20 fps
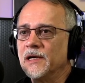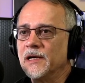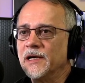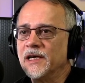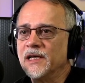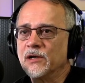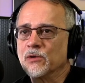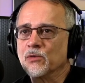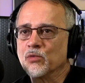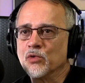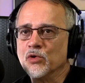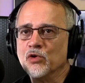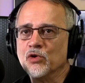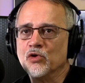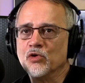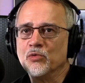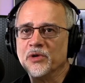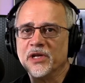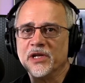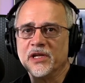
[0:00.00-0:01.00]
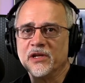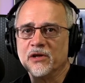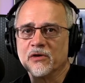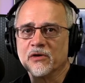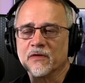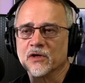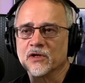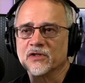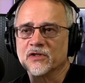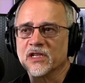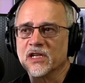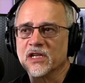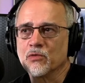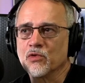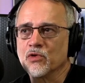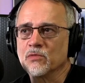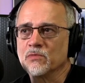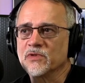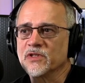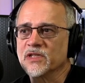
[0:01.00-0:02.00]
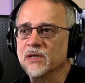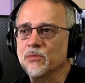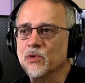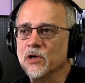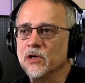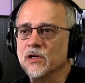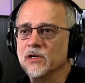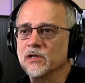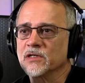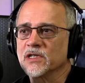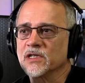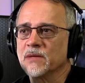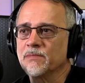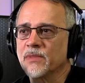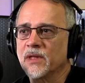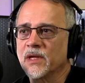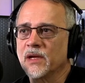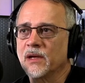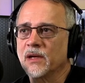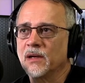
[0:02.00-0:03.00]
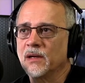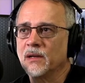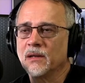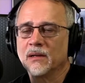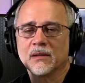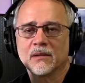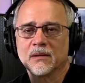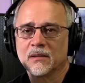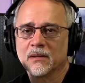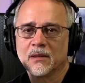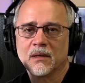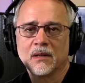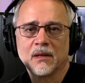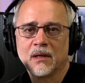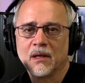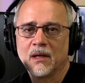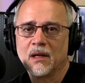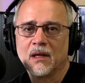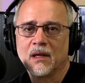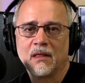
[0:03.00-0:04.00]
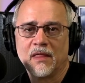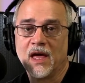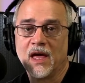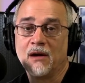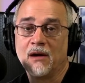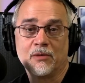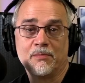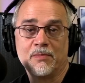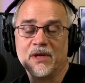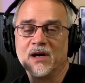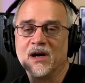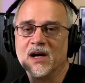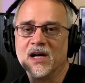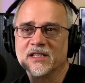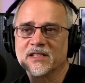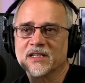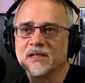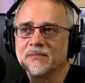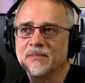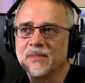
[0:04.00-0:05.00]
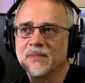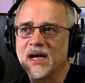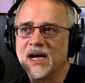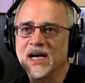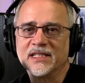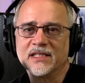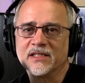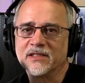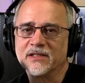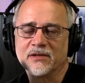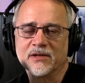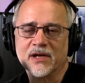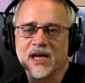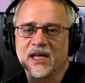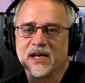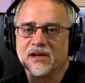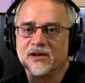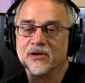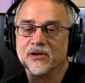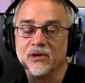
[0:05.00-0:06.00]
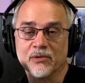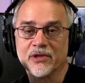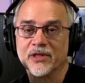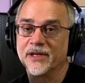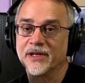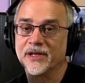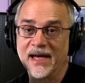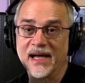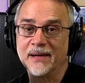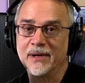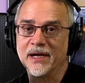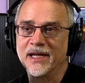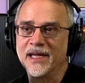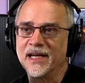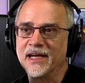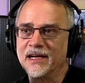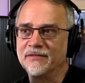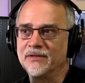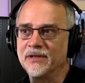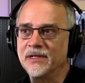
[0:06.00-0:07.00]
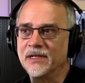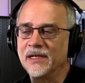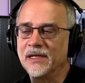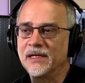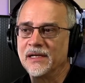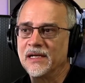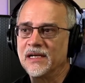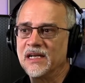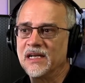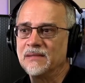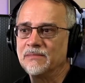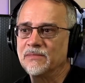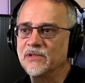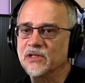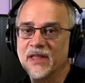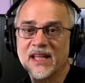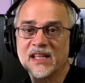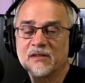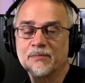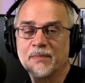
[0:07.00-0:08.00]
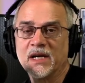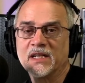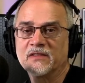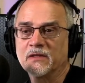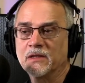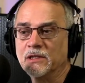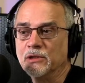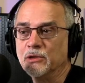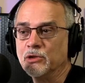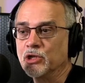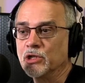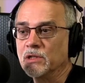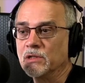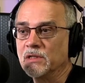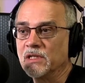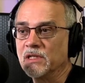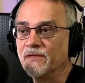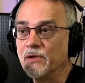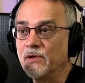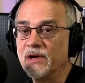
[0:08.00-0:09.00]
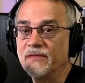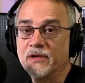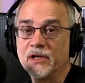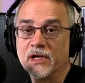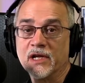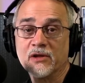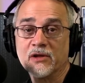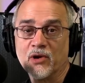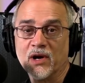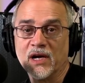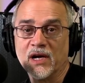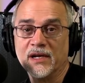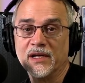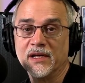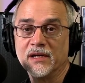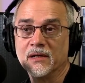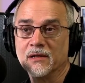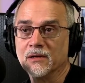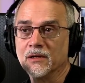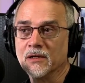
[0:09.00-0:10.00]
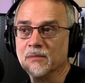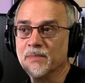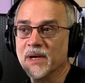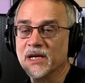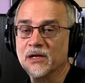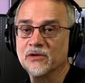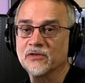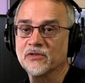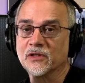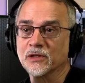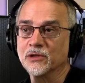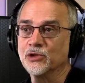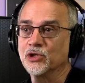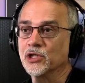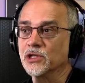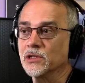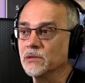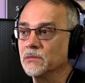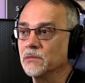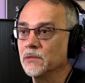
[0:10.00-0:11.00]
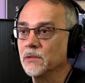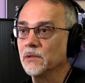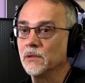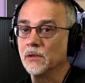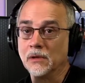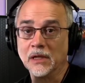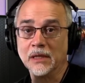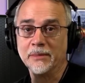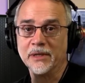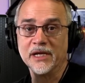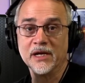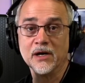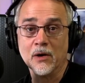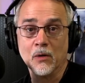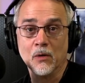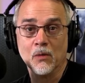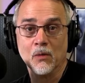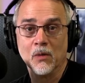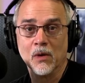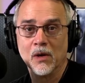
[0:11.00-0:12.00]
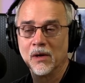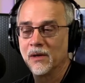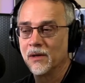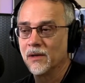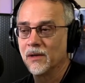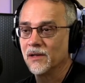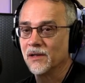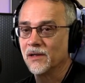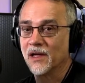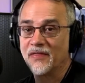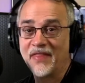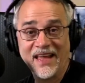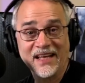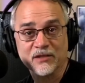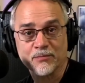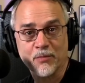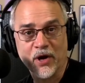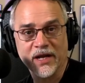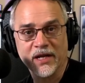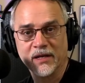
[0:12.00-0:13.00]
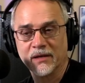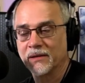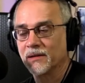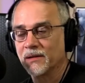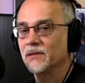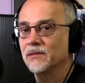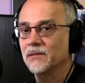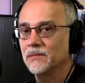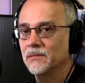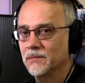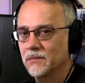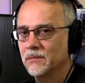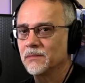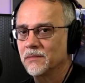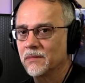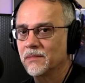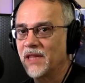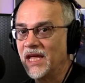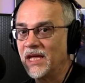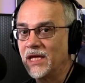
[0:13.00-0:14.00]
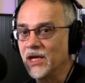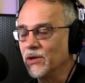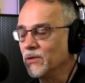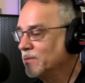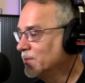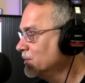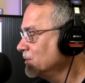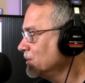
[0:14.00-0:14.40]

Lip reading: in a room, in a university room somewhere or something. That would be awesome. I just don't know how to do it with the time I have. So that's my solution. If you have another idea or a better solution, let me know. Thanks, Brandon. Thank you.